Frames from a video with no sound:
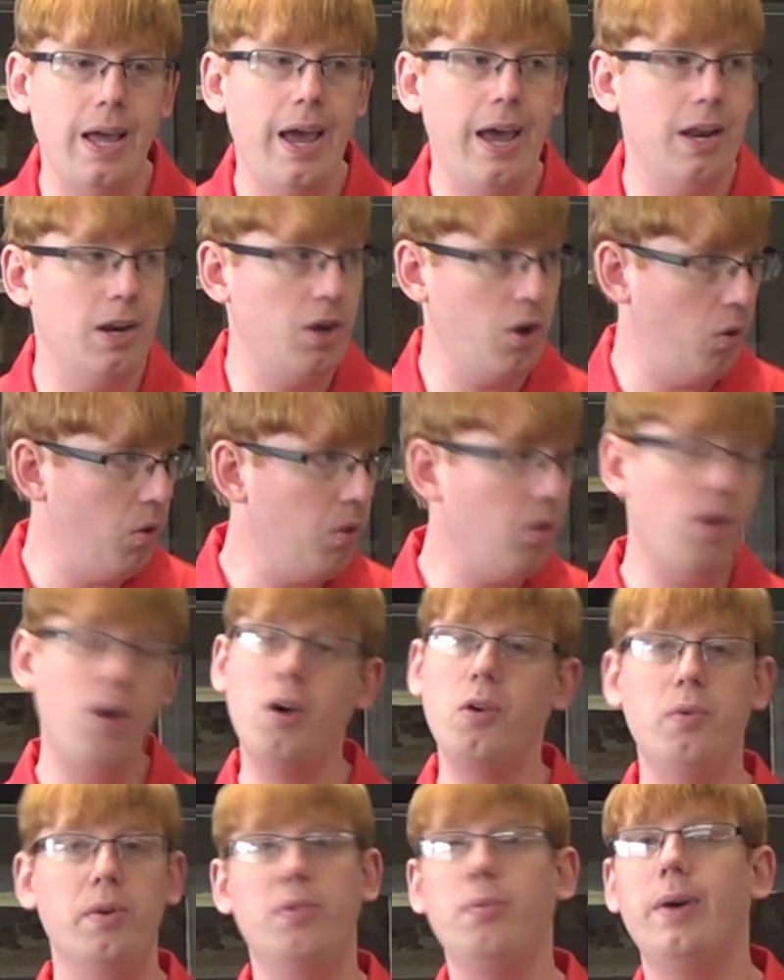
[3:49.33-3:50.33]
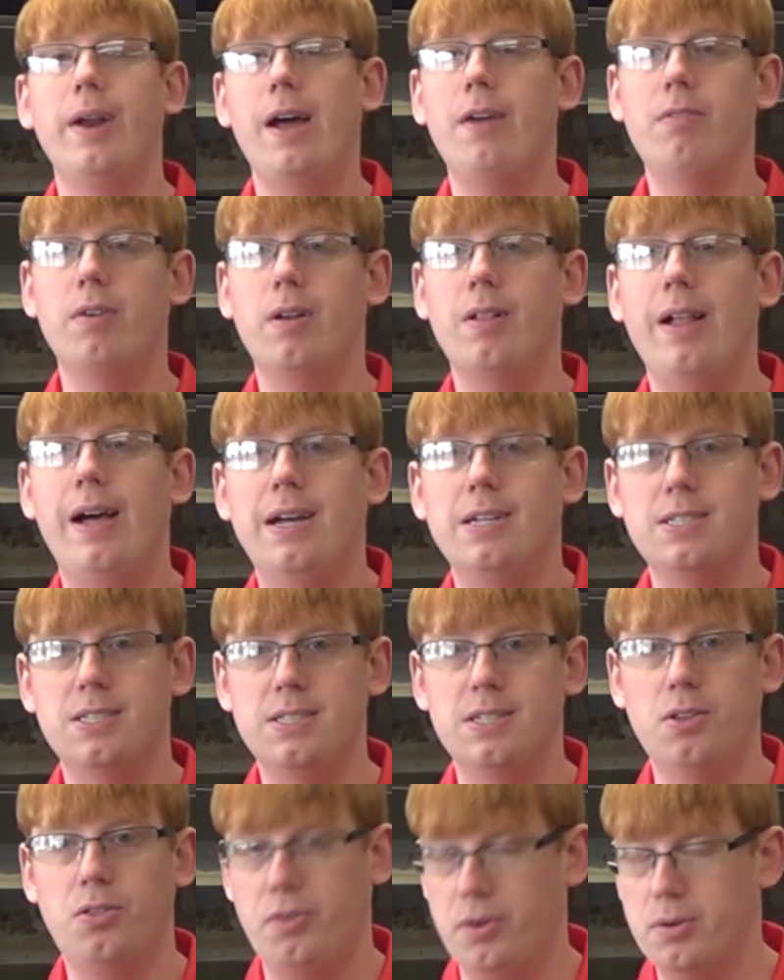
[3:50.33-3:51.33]
and go along with whatever
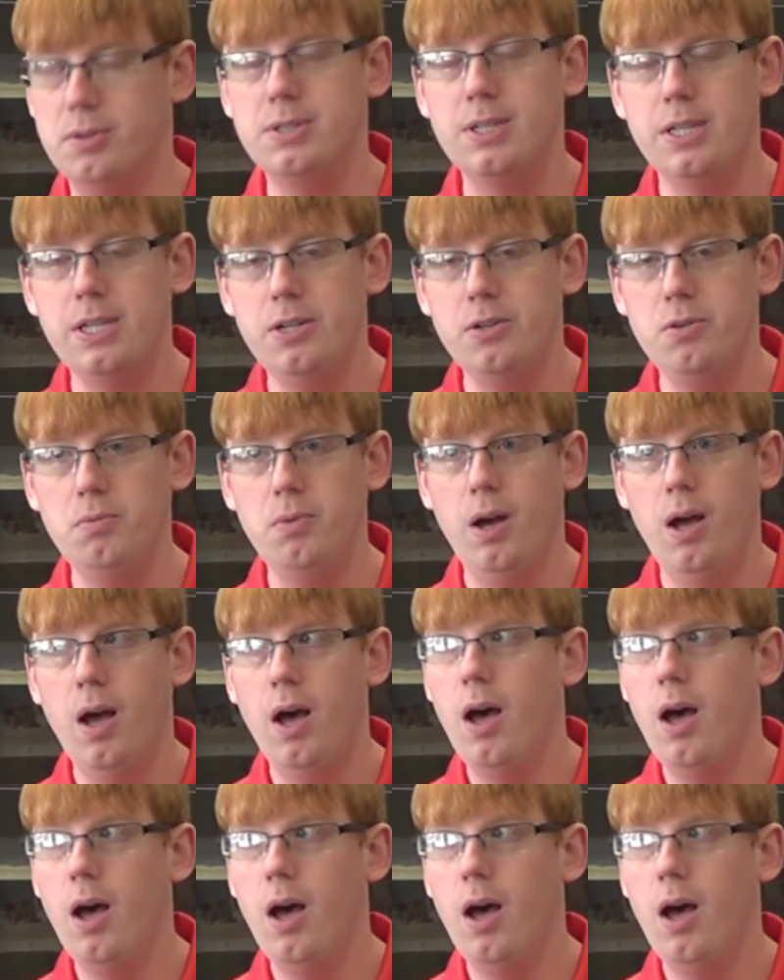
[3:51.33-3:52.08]
class throws at you,